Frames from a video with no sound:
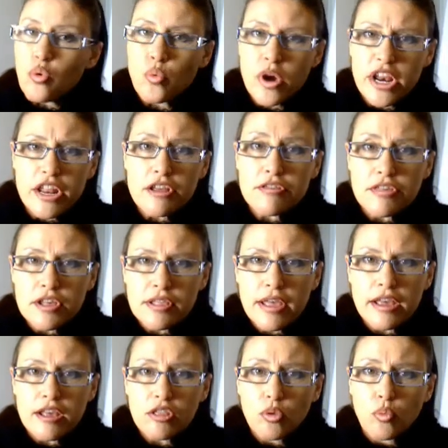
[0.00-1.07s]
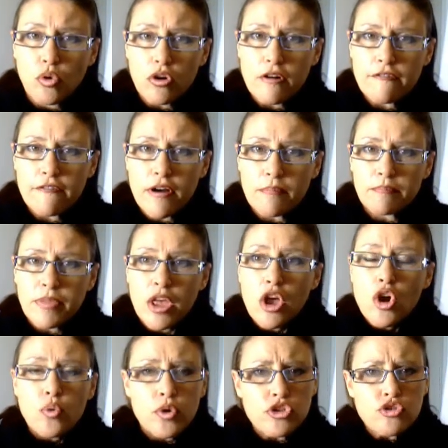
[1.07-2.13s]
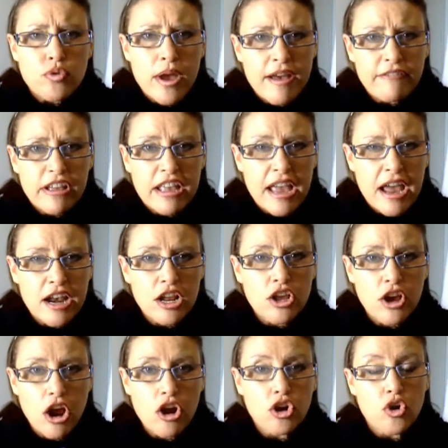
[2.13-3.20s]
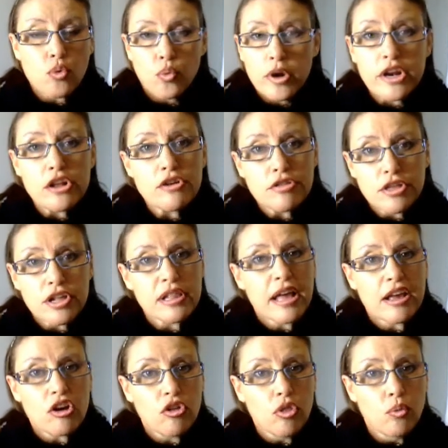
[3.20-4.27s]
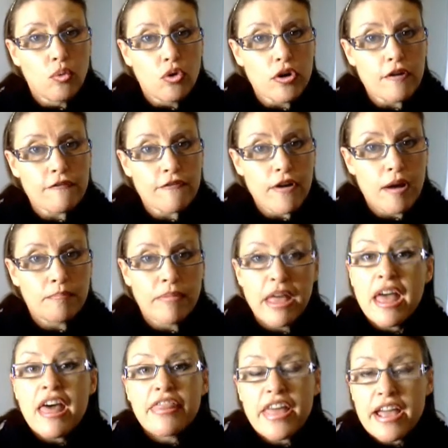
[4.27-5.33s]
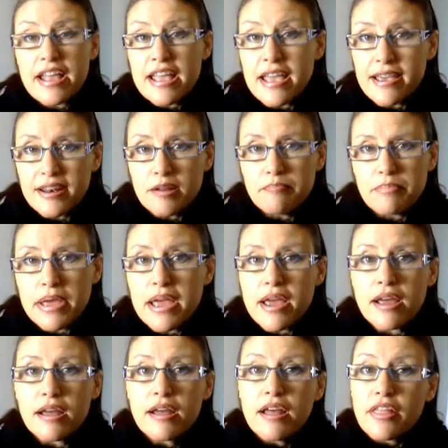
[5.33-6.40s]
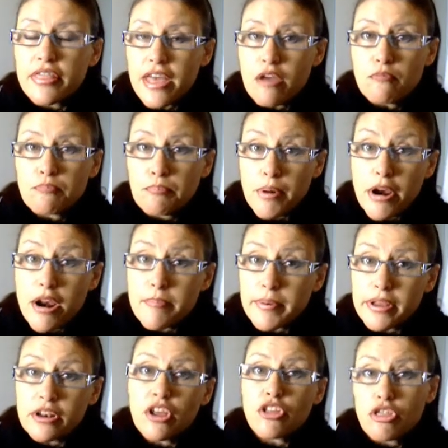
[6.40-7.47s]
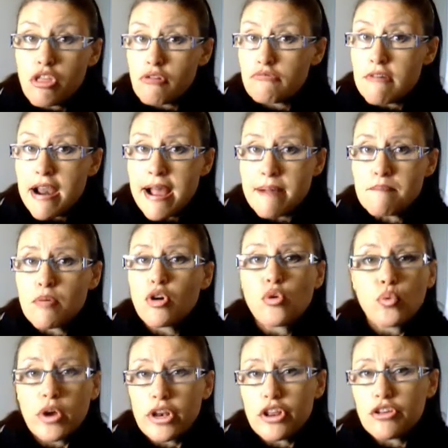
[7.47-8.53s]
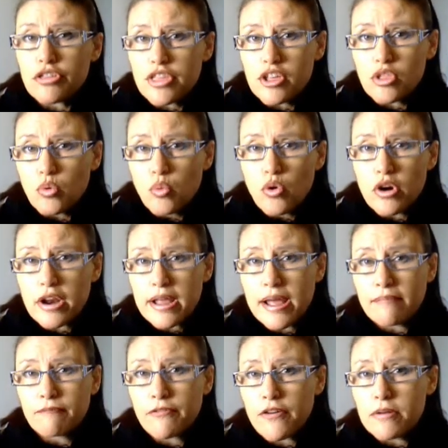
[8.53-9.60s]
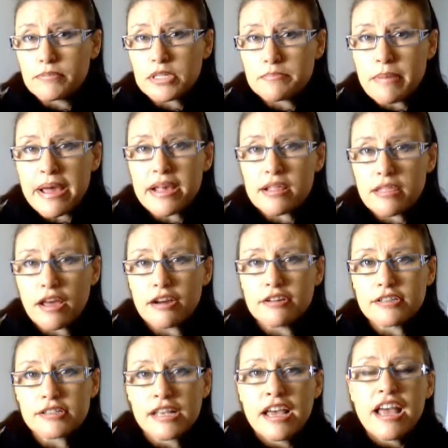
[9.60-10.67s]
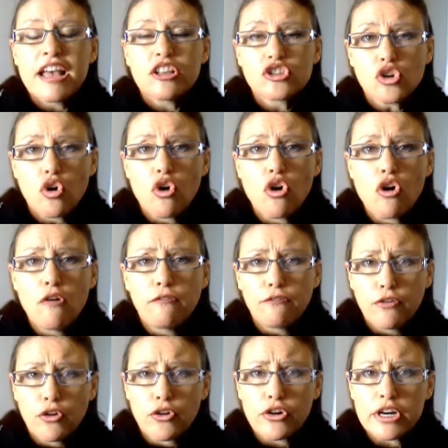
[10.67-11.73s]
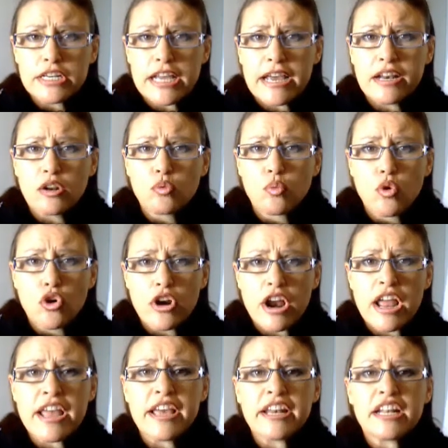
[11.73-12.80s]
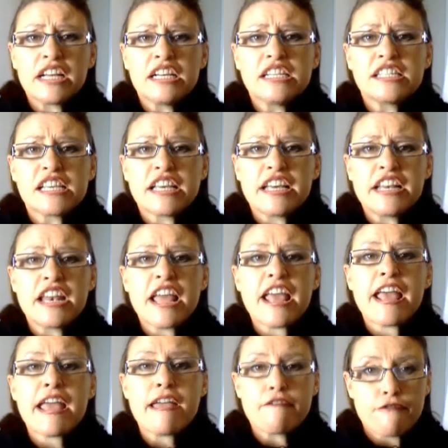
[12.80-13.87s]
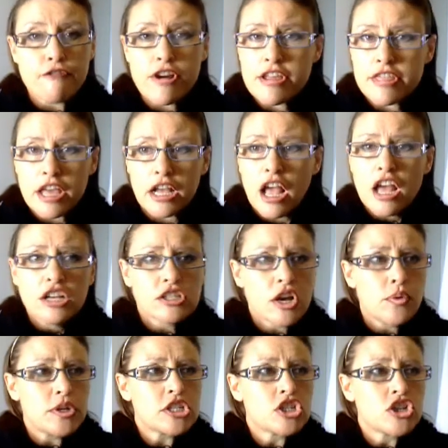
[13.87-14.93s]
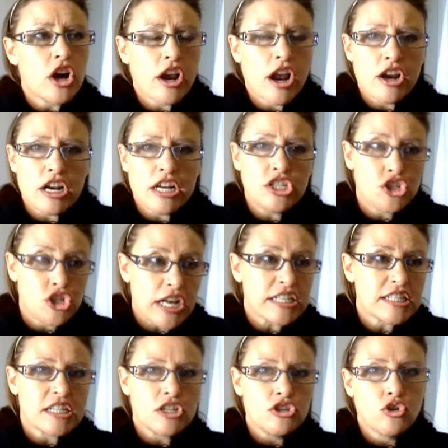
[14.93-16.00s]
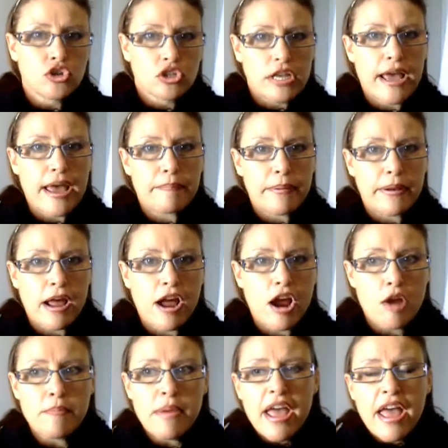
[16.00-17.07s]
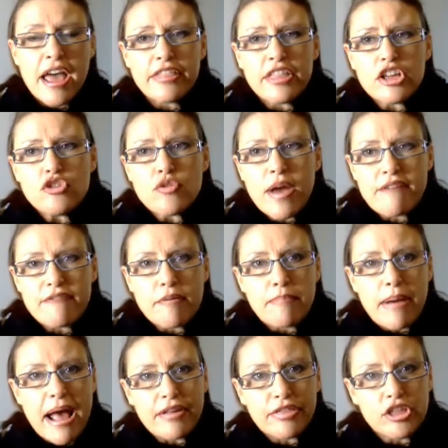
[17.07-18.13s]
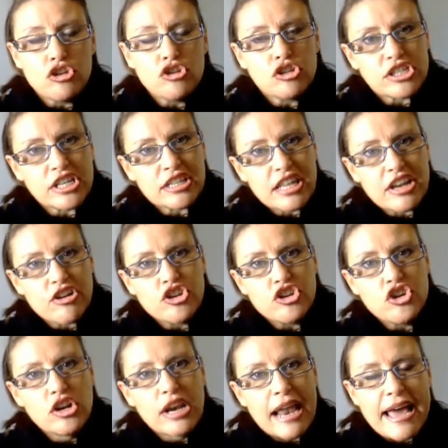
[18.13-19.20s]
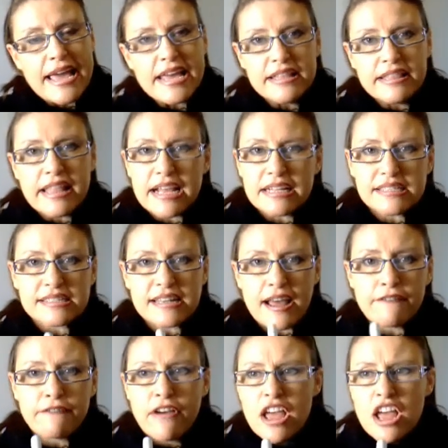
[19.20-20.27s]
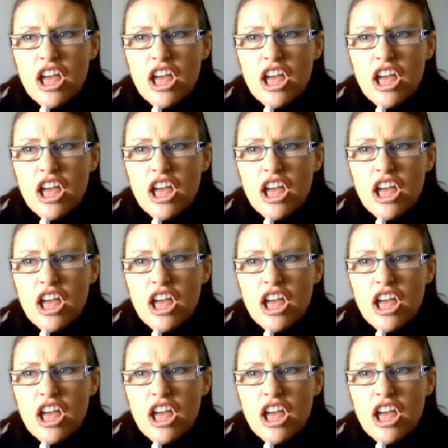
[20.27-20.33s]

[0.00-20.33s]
Where do you think they get the water from? When you have a can of Coke, where do you think they got the water from? That can of beer, that bourbon, the rum, where do you think the water come from to make those? It's all fluoridated water. It is in everything. So it's not only just in your tap at home and then you have a bath and you sit there and you lay in that stuff.